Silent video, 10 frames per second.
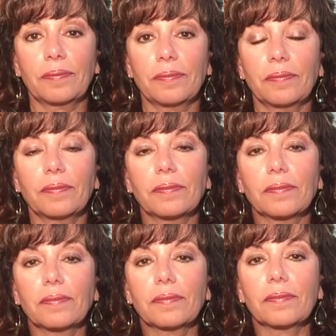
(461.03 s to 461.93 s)

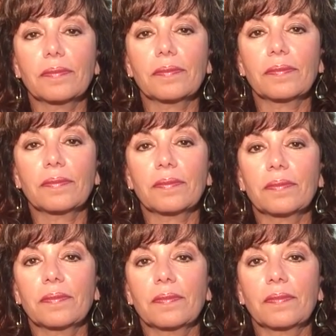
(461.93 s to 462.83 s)

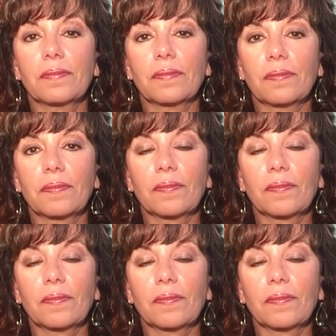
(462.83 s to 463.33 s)
(silence)